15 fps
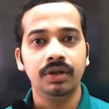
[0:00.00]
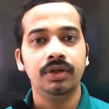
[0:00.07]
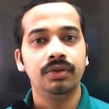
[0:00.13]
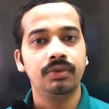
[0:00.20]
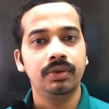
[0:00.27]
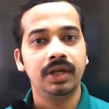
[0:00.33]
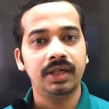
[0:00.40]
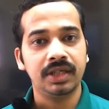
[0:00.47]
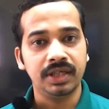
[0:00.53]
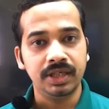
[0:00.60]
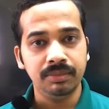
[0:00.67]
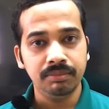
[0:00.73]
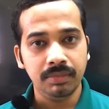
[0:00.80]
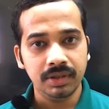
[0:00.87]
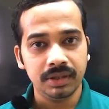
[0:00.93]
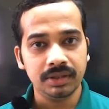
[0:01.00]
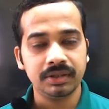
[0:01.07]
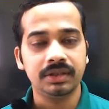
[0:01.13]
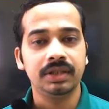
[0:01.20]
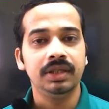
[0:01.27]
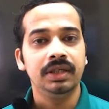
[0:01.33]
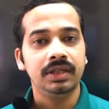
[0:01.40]
to get immersed
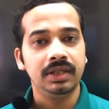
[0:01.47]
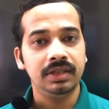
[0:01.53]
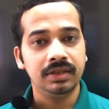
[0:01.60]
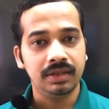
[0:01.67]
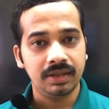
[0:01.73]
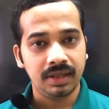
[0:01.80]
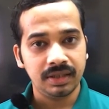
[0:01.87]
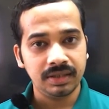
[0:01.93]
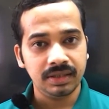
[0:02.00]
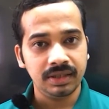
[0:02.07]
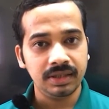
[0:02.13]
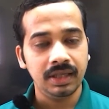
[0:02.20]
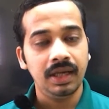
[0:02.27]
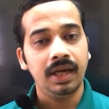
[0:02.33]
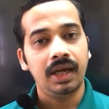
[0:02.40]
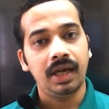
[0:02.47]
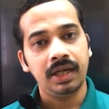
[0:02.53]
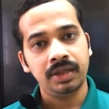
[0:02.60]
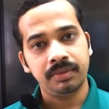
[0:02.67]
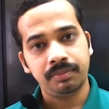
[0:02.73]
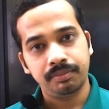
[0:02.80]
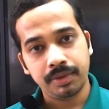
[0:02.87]
in learning
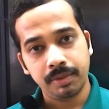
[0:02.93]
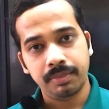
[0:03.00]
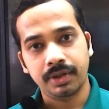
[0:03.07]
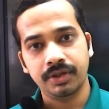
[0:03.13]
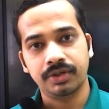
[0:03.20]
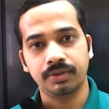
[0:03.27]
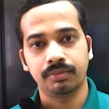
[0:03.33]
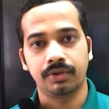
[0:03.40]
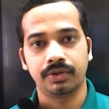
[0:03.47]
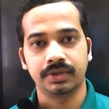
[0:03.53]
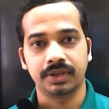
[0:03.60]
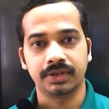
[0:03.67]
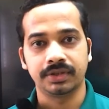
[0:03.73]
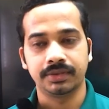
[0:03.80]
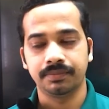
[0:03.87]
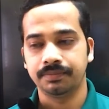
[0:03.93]
and preparation process.